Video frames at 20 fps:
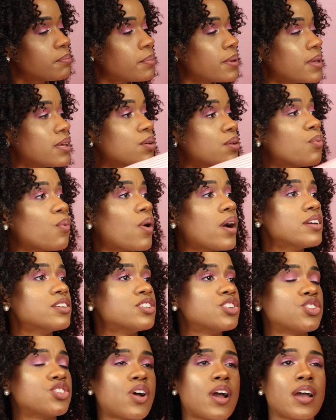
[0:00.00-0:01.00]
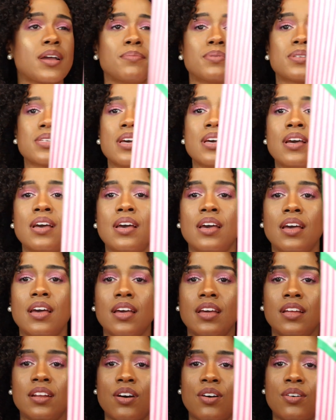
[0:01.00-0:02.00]
pink and white stripes,
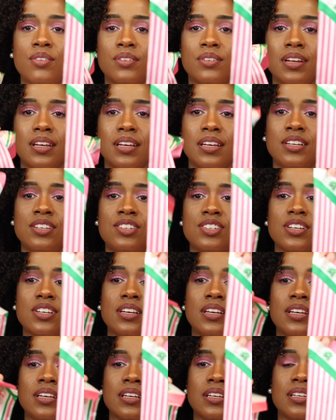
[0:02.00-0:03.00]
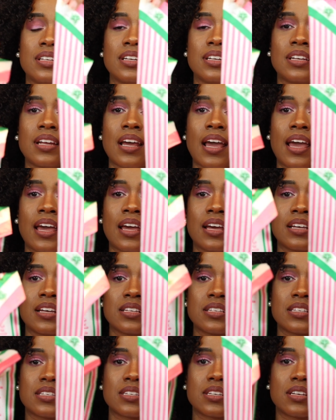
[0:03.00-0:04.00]
and on each end it
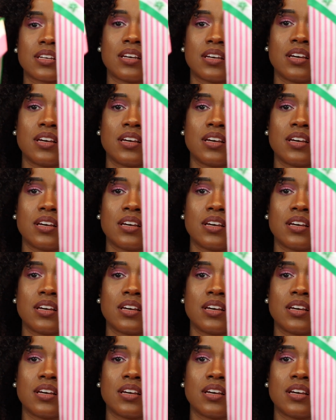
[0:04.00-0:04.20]
has